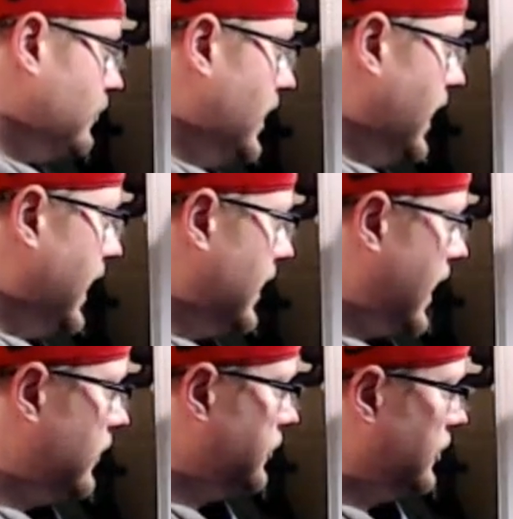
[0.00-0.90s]
And
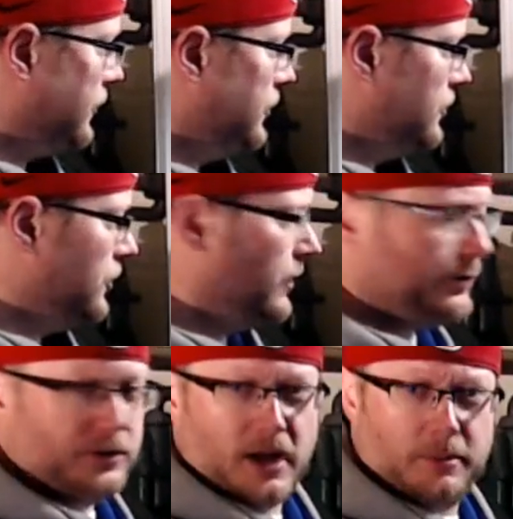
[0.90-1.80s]
I don't know if you knew
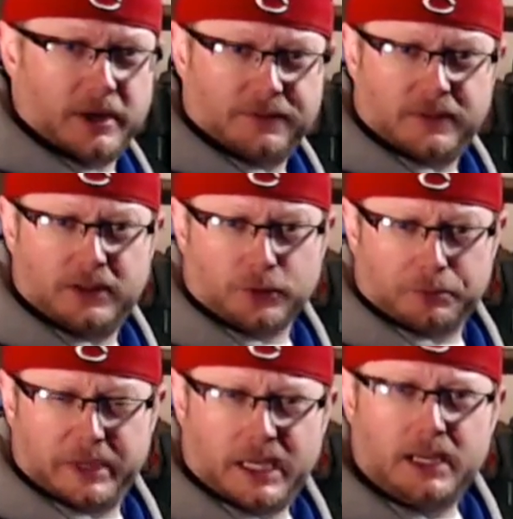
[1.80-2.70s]
this or not, but if these were
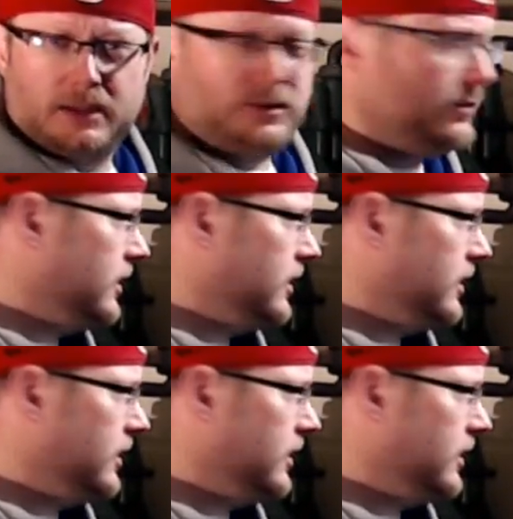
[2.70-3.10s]
medians,